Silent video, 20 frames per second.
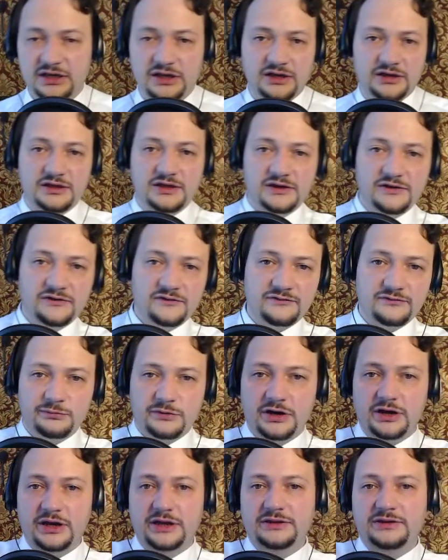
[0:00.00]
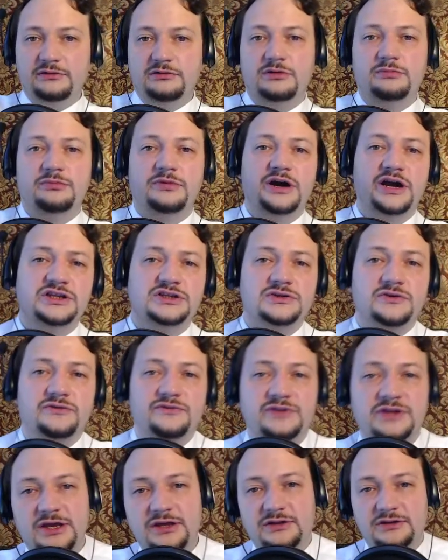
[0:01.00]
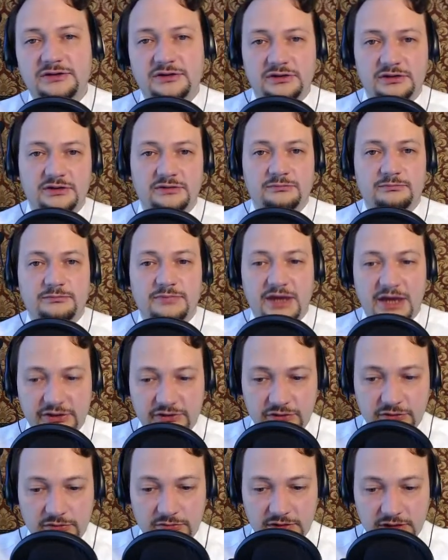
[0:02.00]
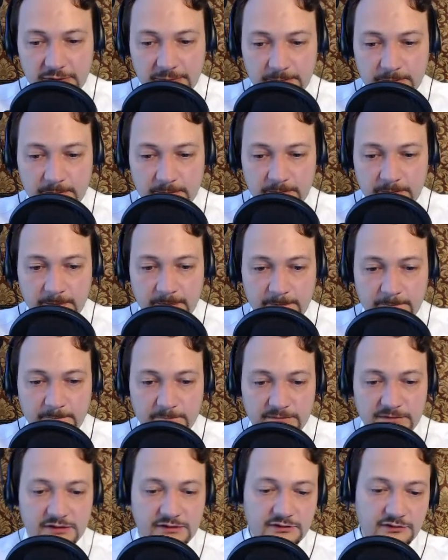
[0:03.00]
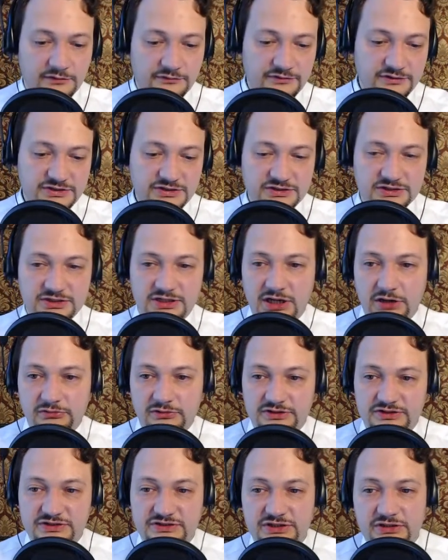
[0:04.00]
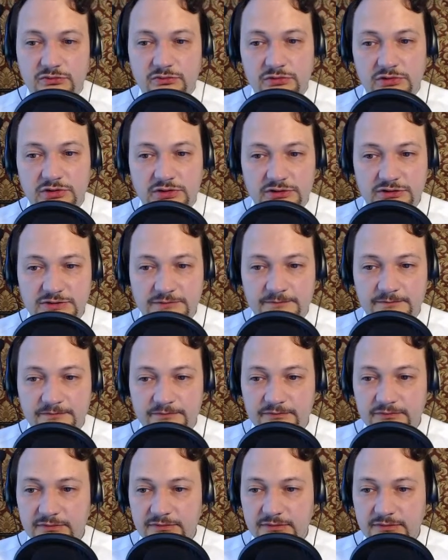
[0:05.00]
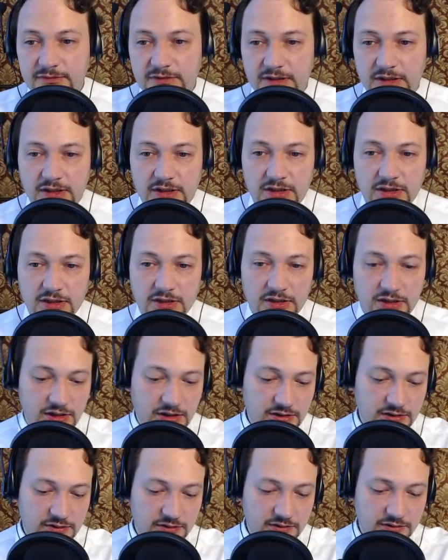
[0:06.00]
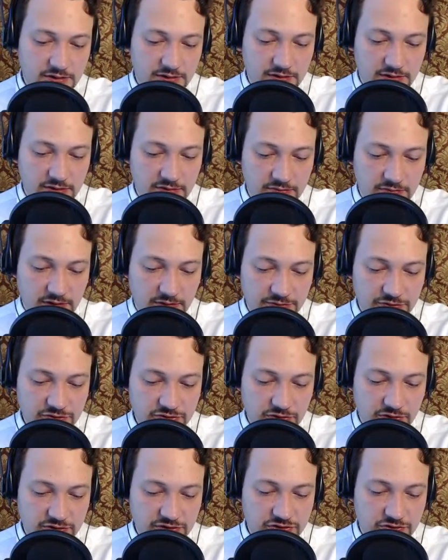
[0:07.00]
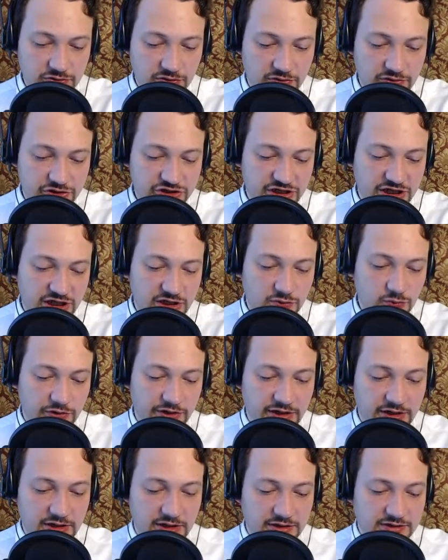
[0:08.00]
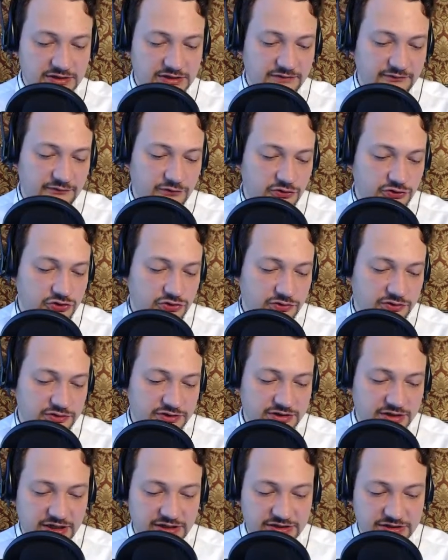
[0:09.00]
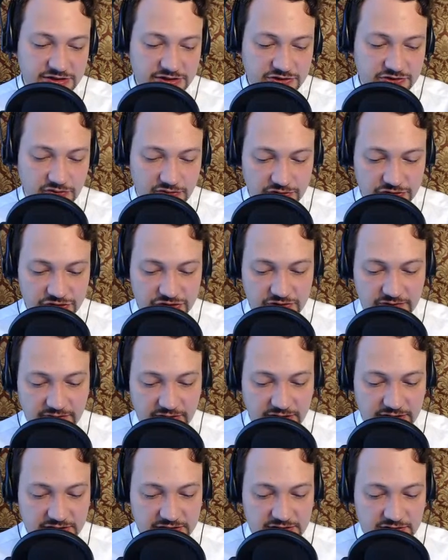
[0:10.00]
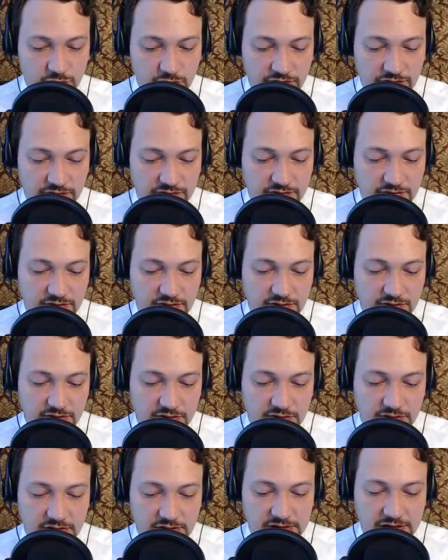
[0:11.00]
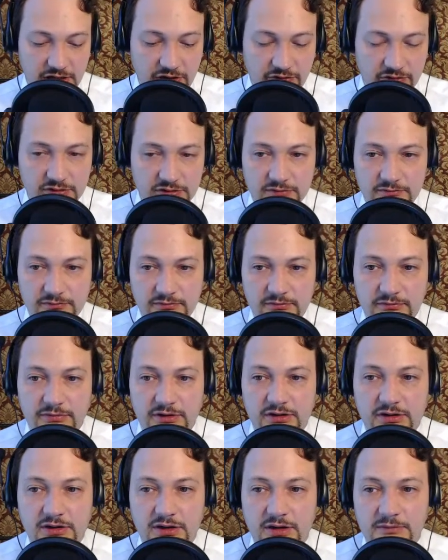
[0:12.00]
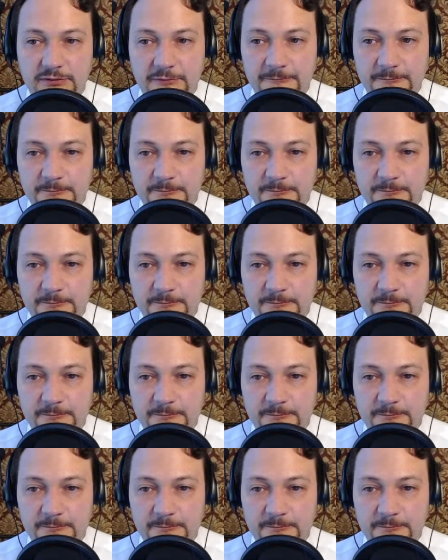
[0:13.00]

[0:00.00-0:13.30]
give my terabytes of data back to me. So this is how Glacier works. And Amazon Storage Gateway, it is a virtual SCSI storage device with a cloud backup.